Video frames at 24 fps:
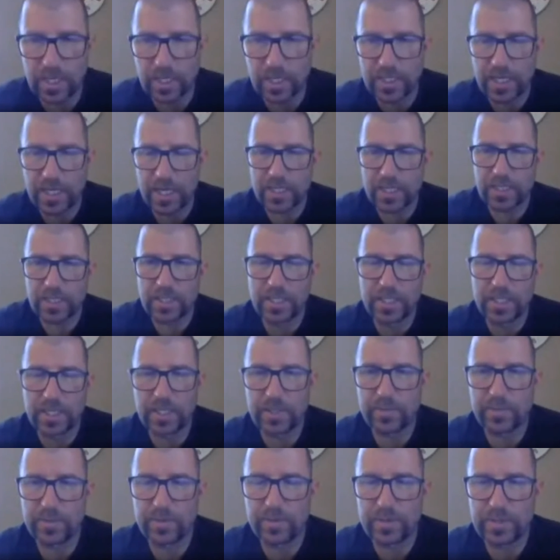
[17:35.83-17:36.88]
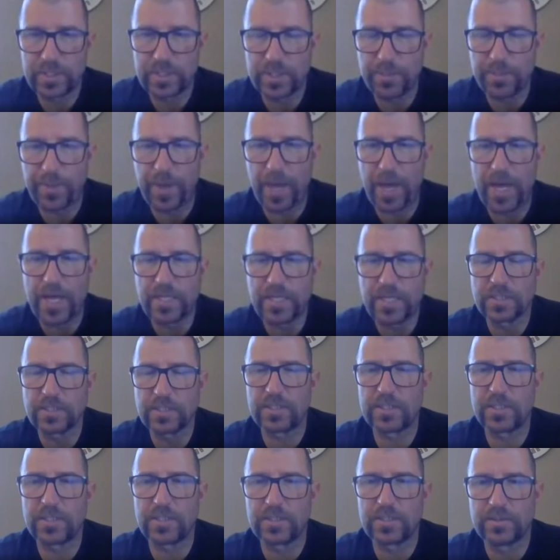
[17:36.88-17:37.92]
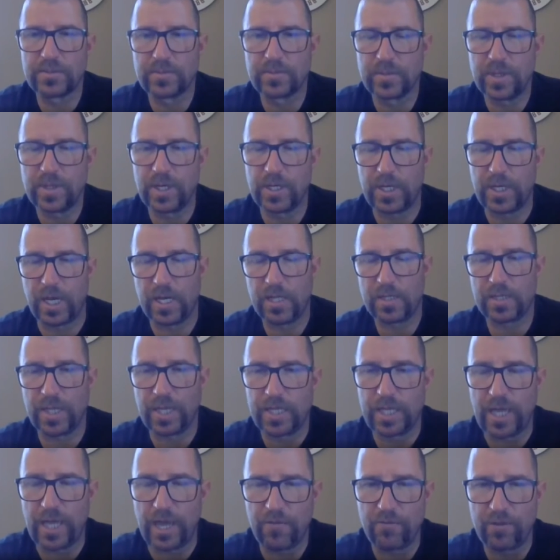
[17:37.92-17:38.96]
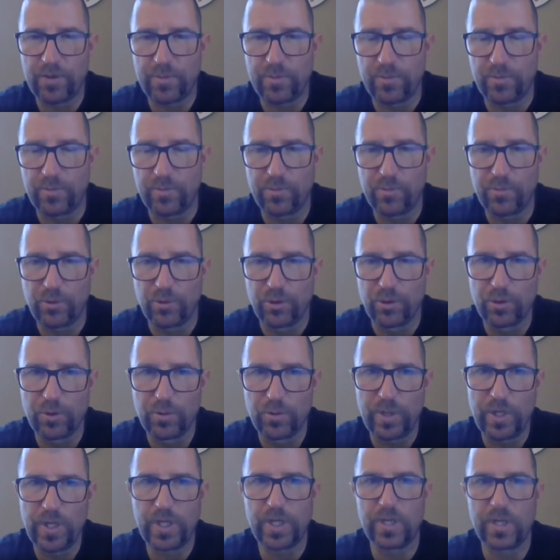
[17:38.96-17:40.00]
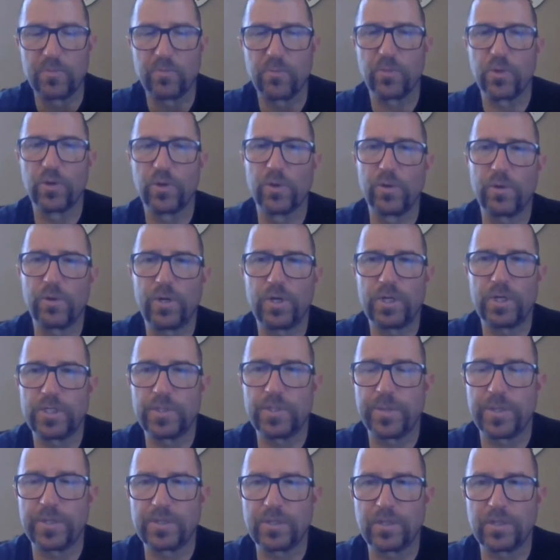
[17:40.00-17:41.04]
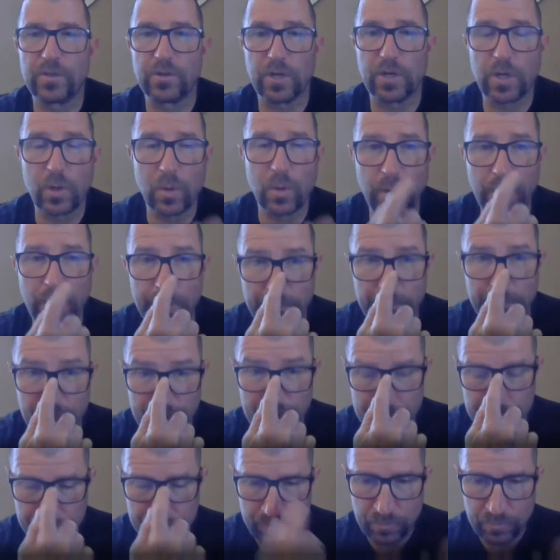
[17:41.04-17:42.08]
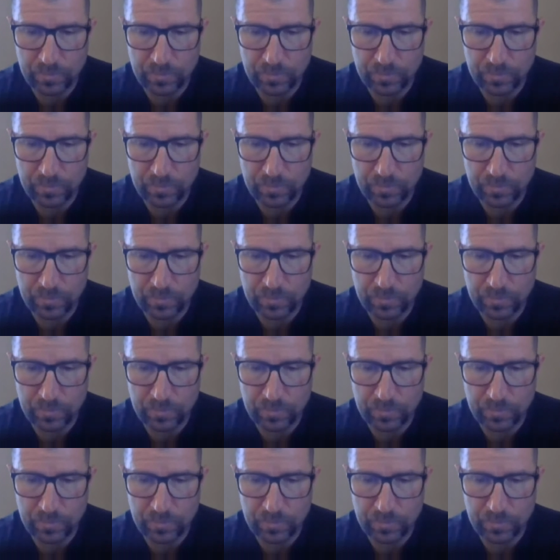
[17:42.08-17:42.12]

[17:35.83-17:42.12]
again, it depends, again, like every brewery and brewer, it depends on your equipment.